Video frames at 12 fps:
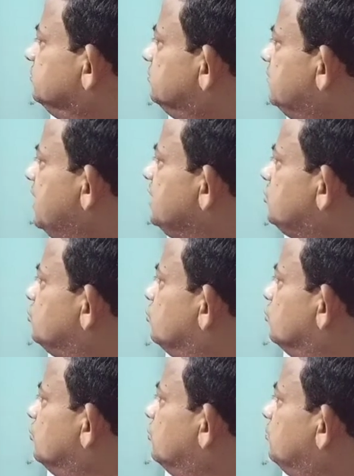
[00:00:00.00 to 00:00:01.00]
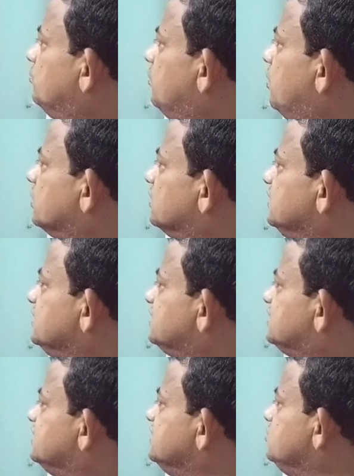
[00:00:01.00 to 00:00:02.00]
by 2. For
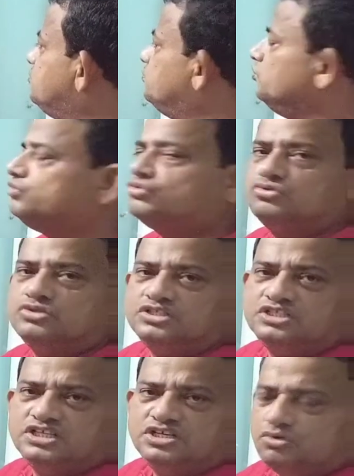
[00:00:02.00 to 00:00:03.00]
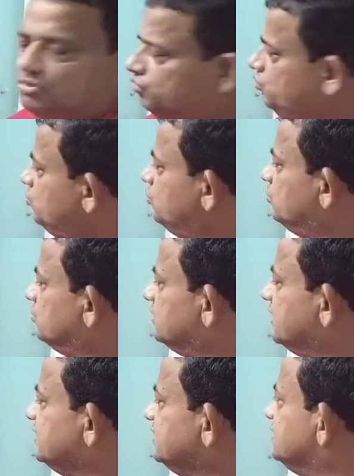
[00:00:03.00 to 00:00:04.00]
this t put 0,
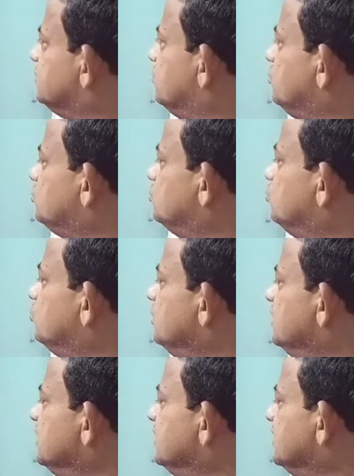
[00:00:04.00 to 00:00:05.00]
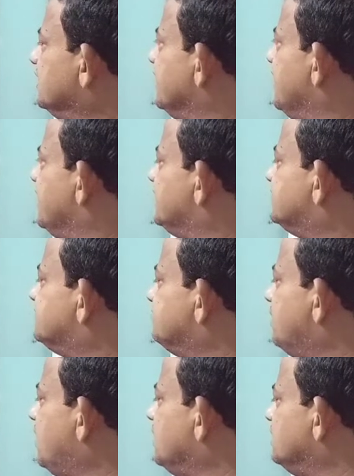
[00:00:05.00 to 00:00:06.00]
that is equal to s
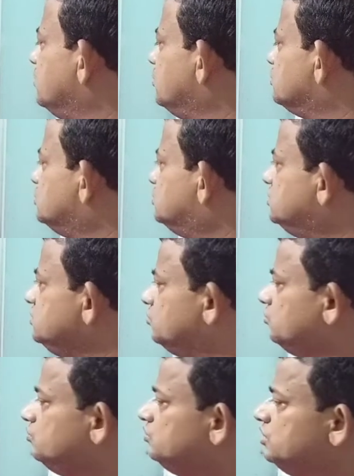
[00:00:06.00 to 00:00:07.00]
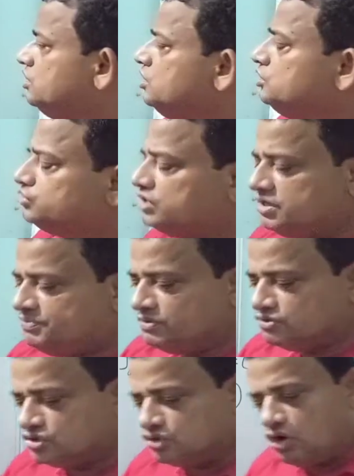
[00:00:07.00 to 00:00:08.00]
minus 0. So if
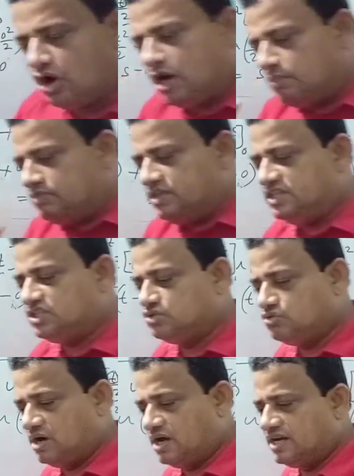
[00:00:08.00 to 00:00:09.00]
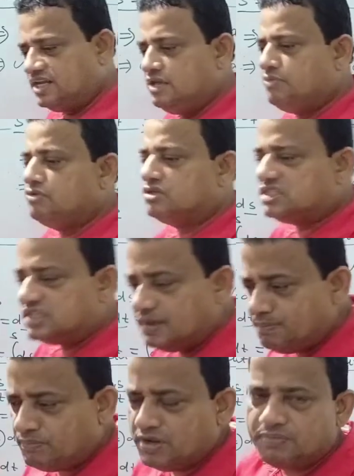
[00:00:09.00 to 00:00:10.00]
you solve this one, if you
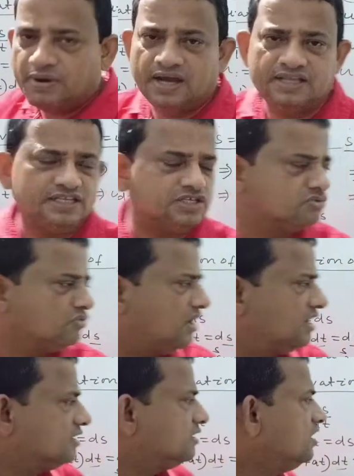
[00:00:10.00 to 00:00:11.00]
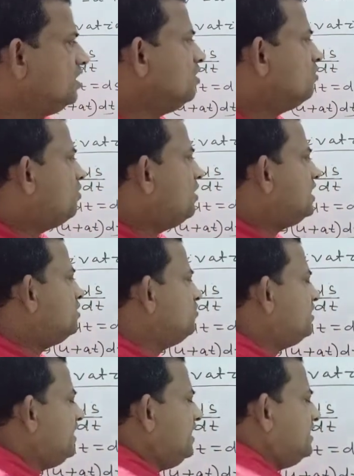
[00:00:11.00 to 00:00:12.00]
simplify this one, what
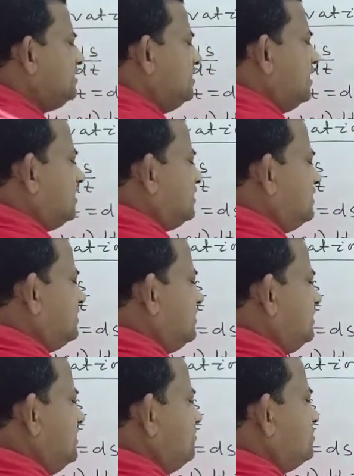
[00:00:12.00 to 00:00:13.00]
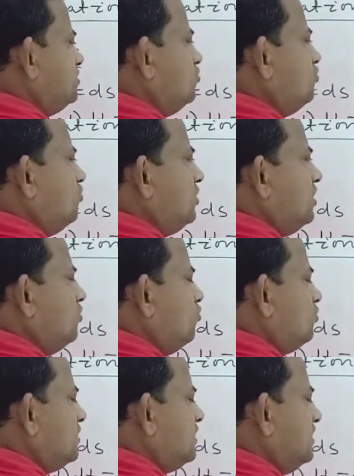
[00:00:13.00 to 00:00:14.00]
you get, that gives you
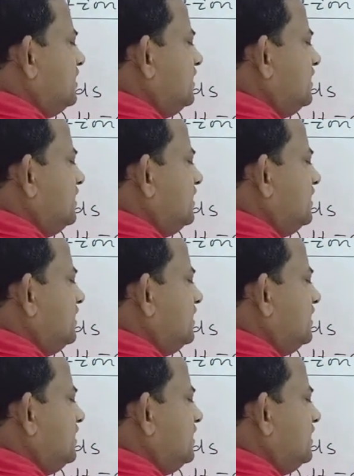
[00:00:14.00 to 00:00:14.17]
ut